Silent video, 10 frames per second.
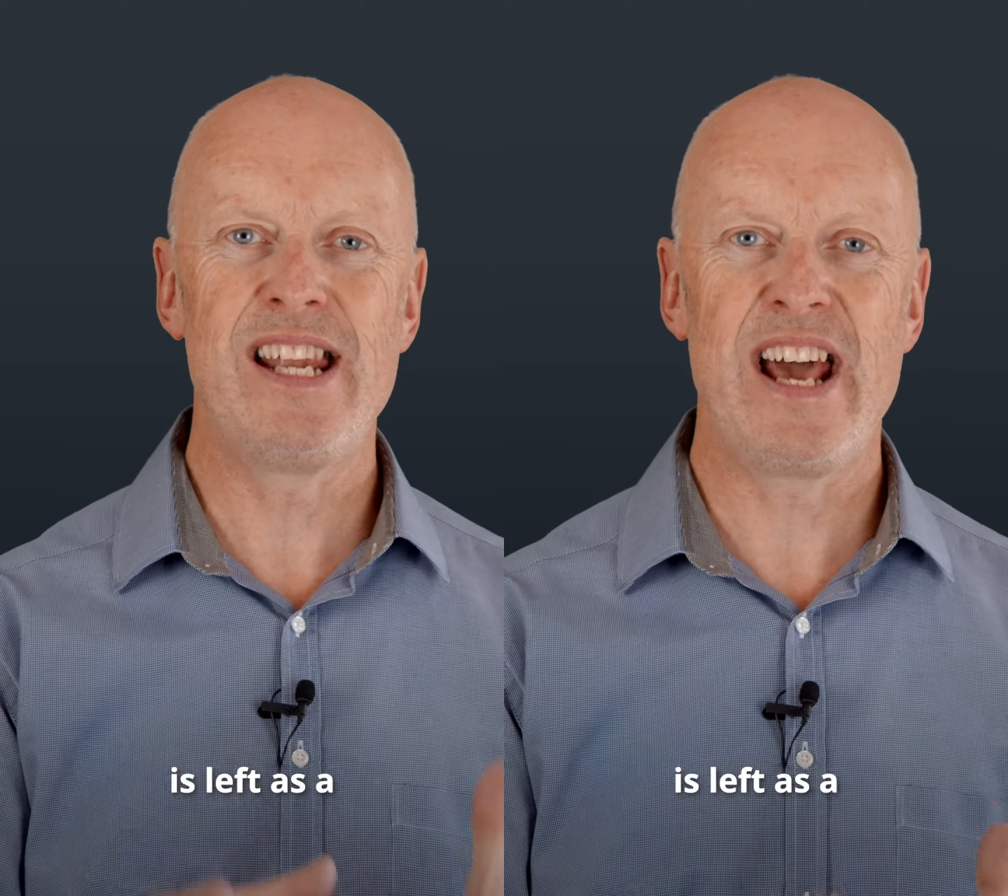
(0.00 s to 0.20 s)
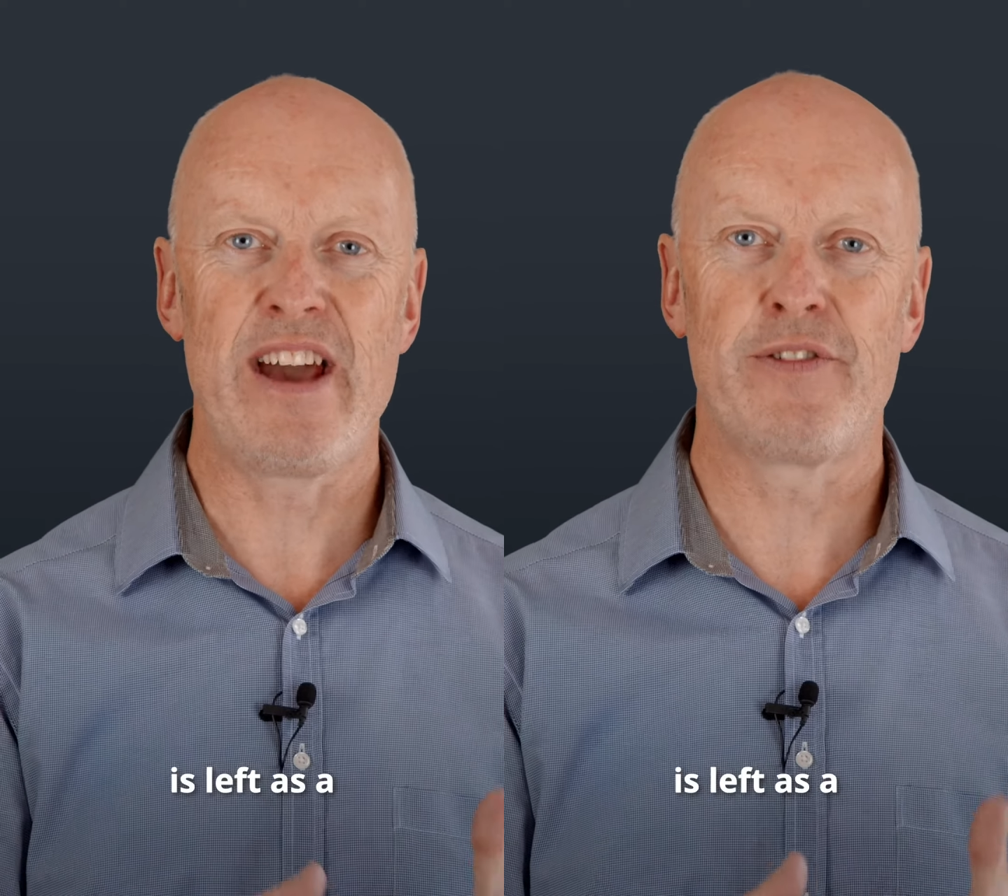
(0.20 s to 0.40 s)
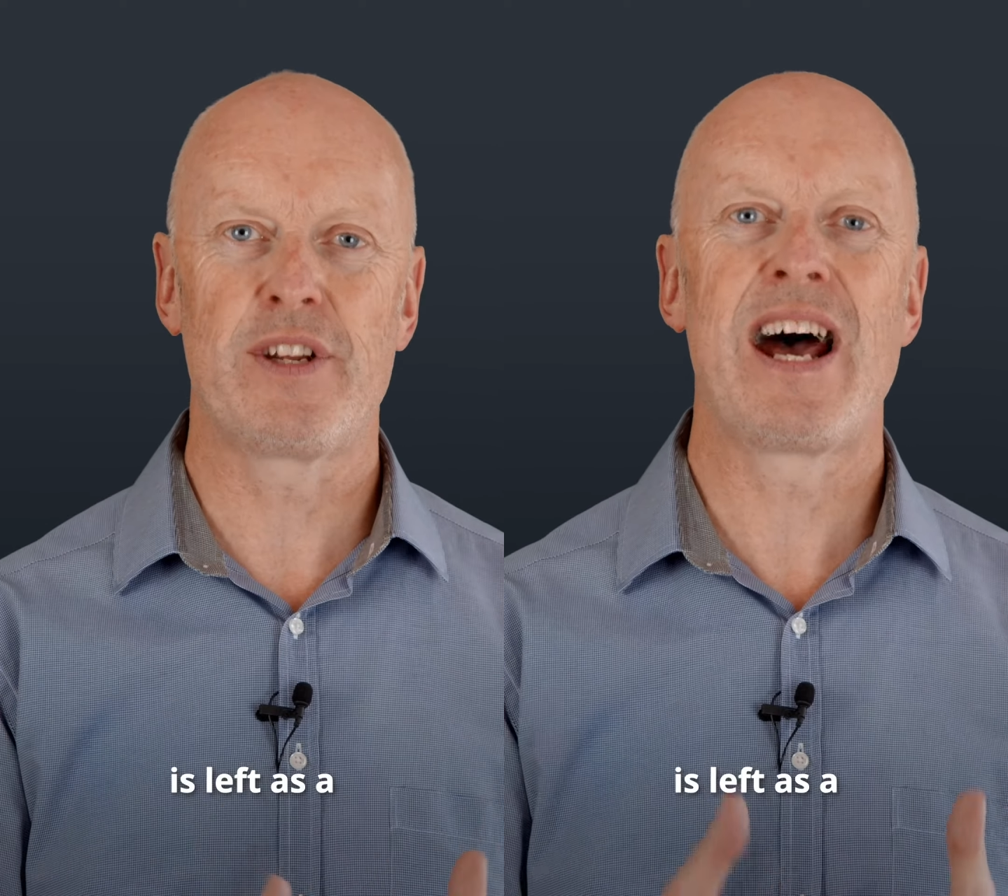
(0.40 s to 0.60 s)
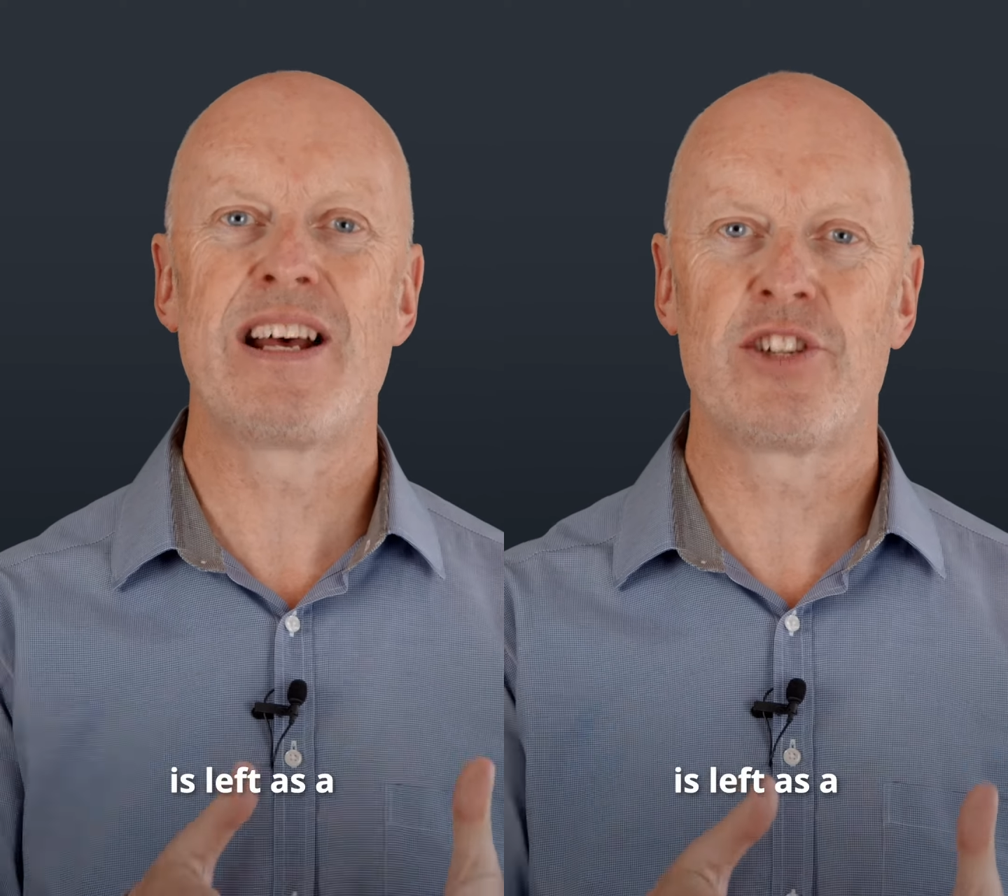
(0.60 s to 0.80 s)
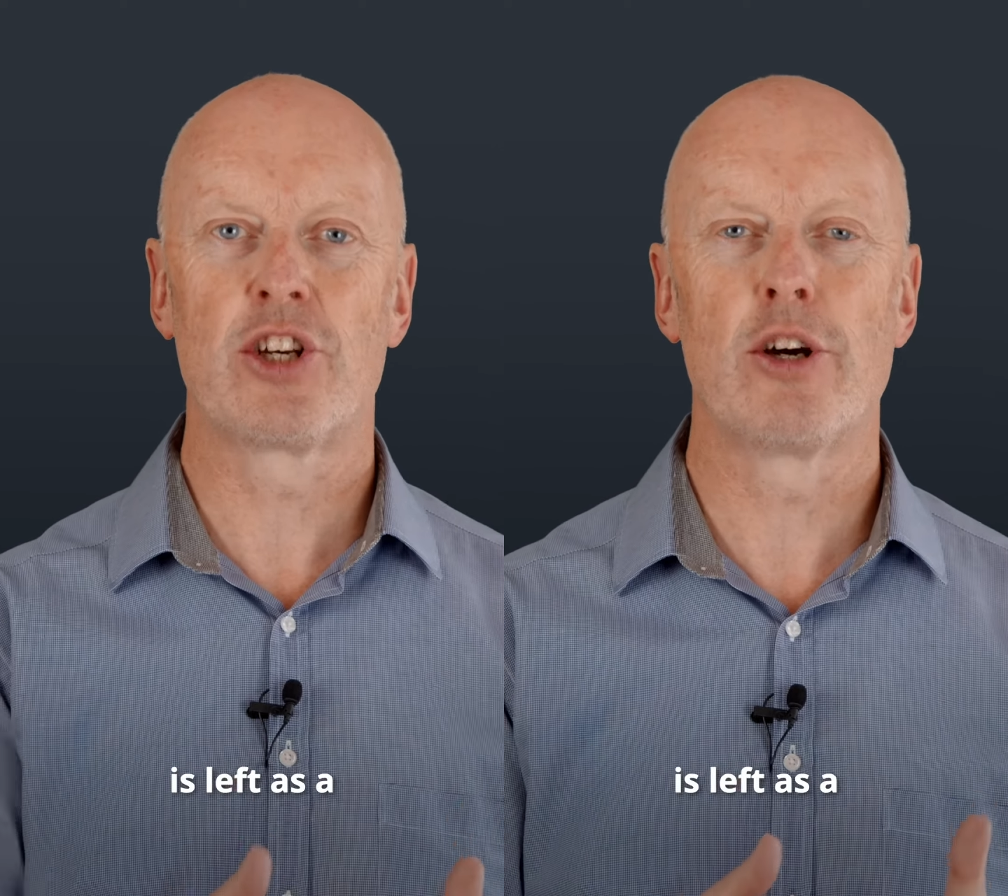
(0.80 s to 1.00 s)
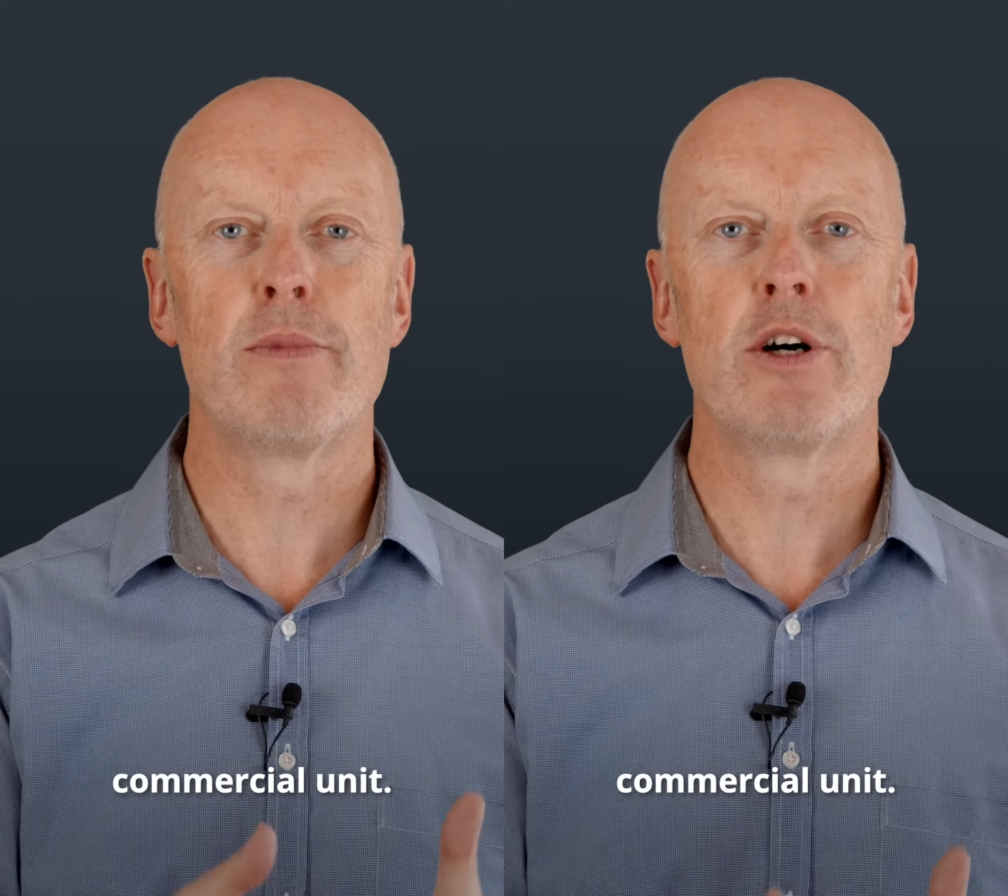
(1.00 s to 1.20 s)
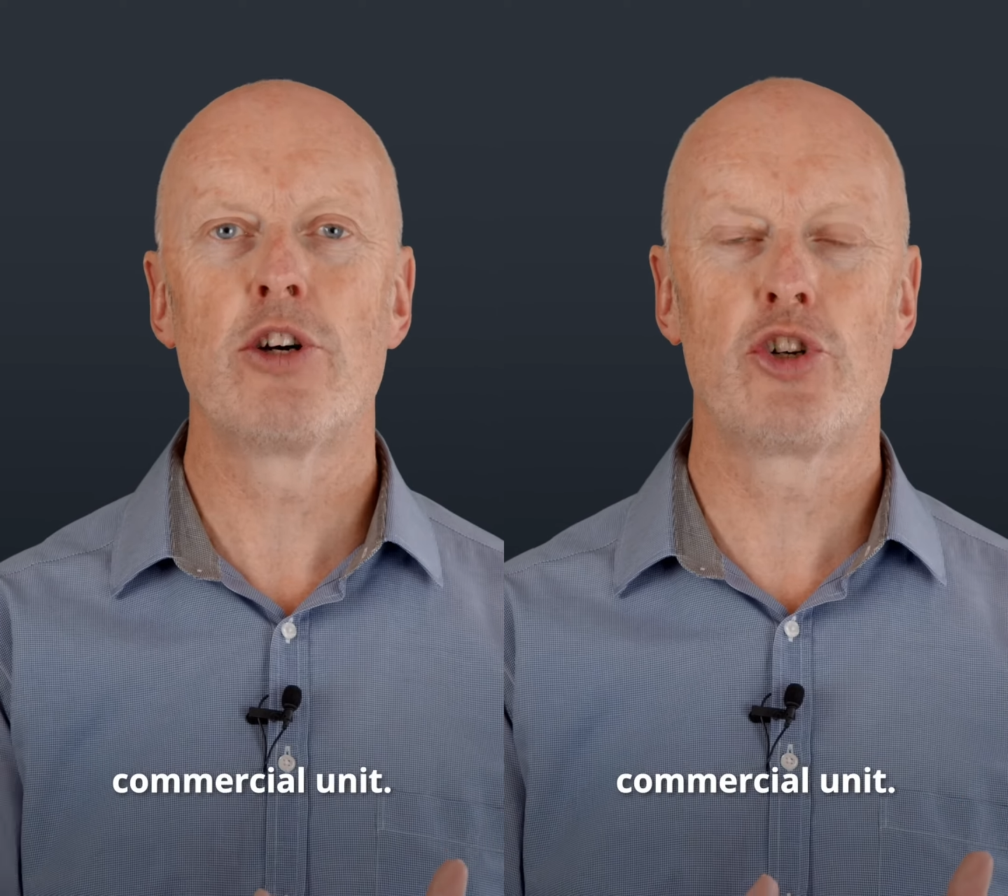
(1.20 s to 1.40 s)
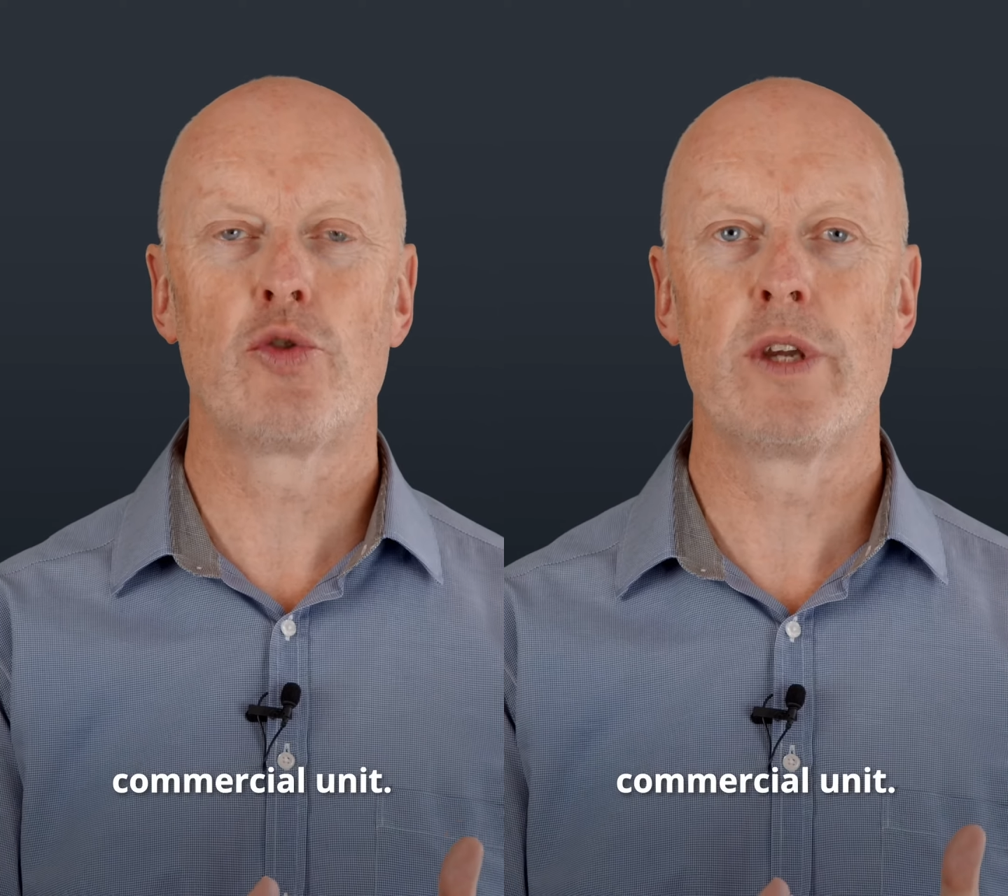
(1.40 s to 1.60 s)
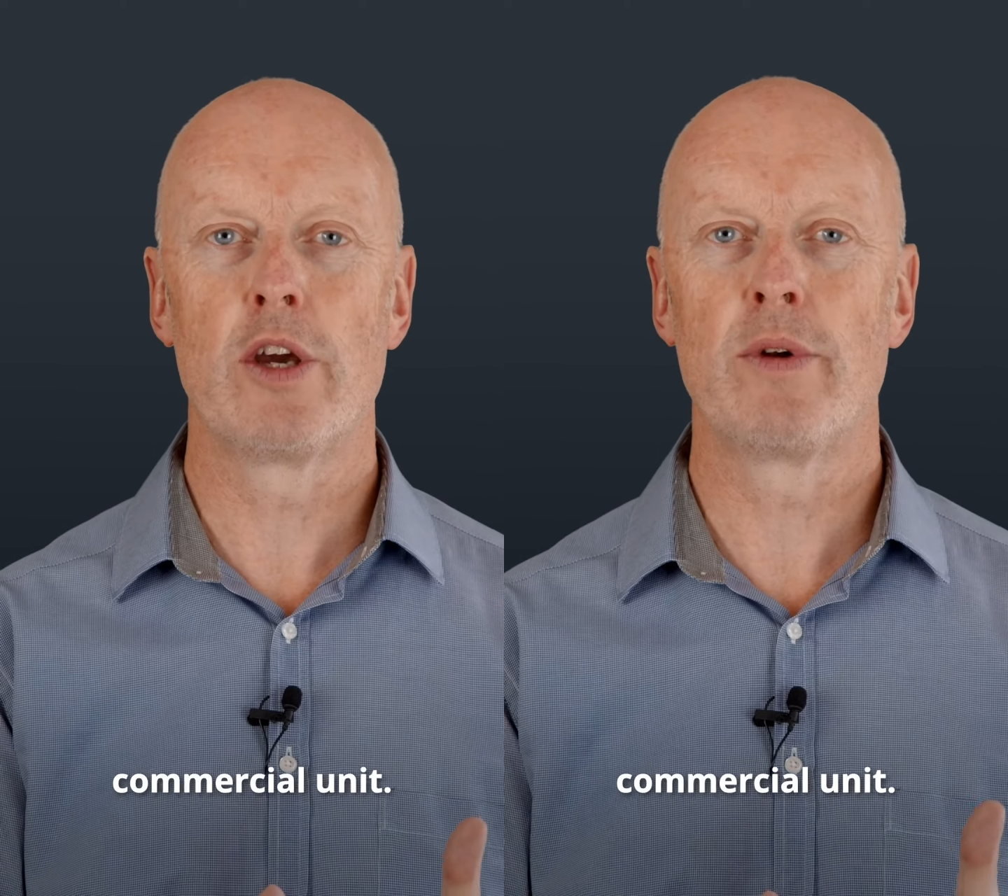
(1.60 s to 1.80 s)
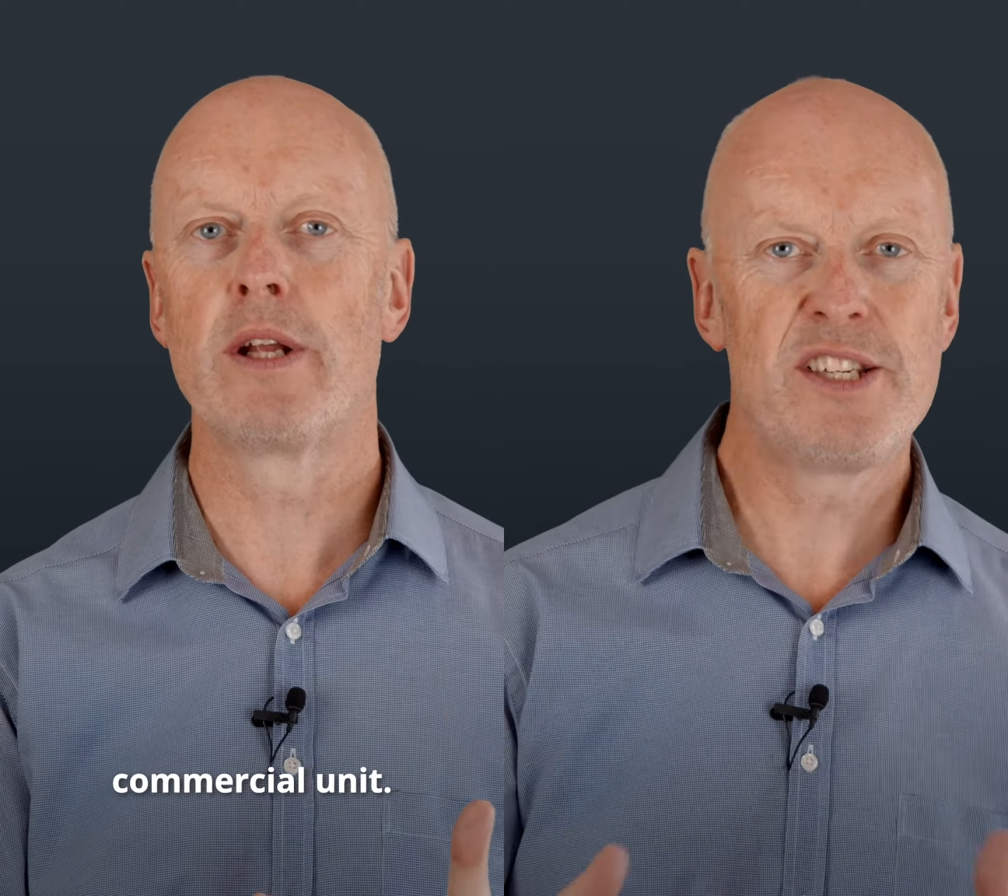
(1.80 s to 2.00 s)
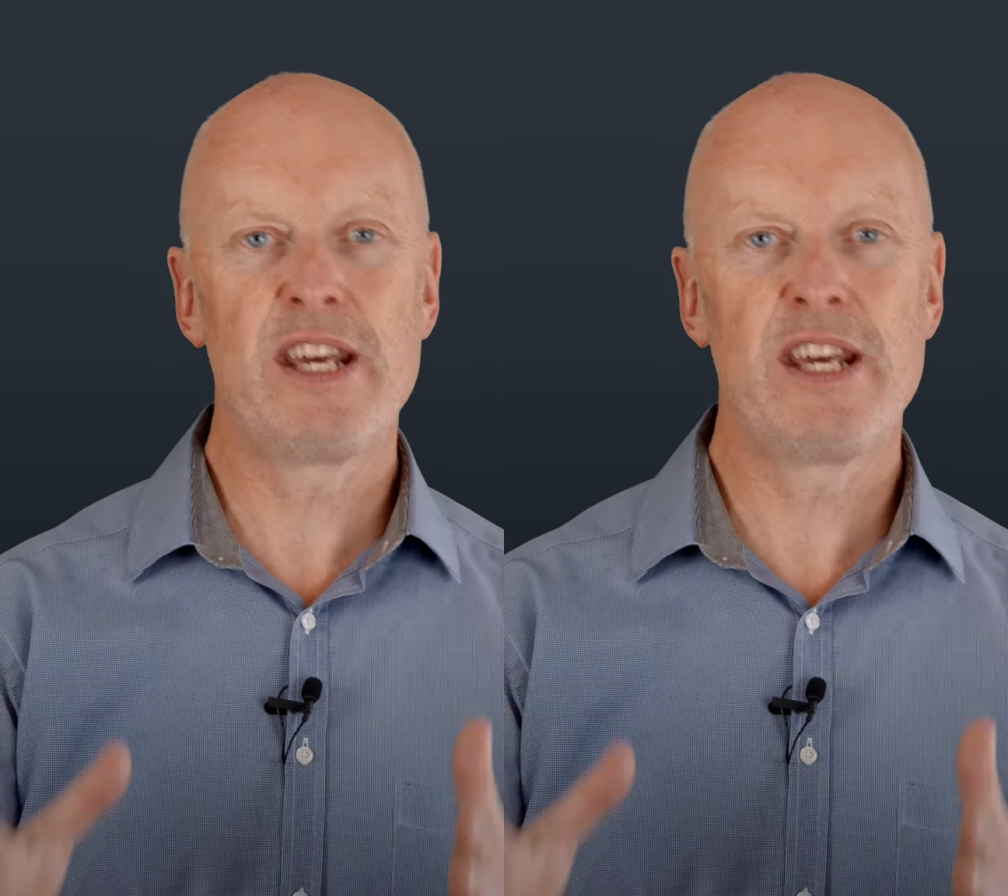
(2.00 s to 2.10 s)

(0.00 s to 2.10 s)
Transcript: left as a commercial unit.